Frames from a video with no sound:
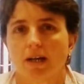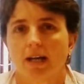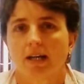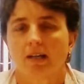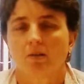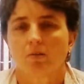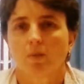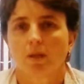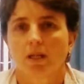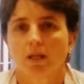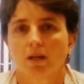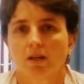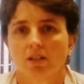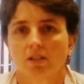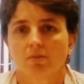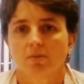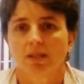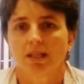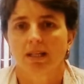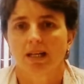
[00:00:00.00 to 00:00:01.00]
and we're going
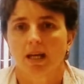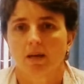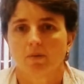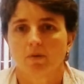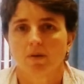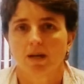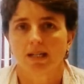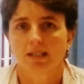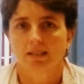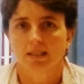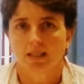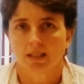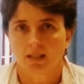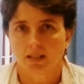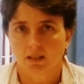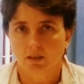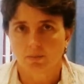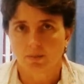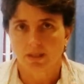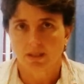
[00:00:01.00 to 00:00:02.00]
to be elaborating a
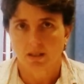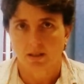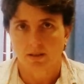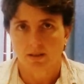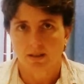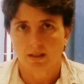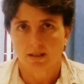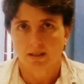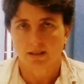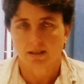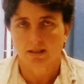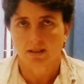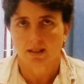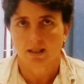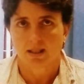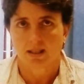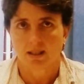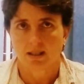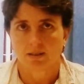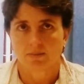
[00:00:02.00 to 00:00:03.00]
little bit on this
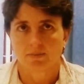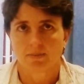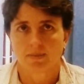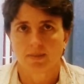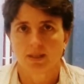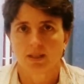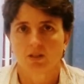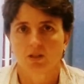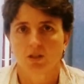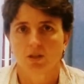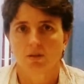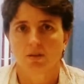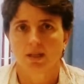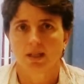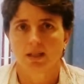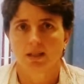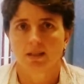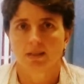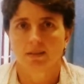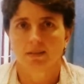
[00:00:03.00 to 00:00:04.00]

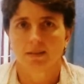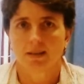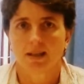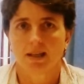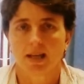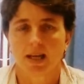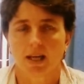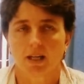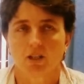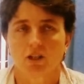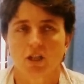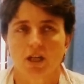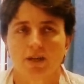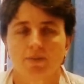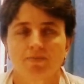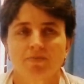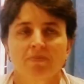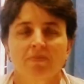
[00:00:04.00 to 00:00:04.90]
during the lecture,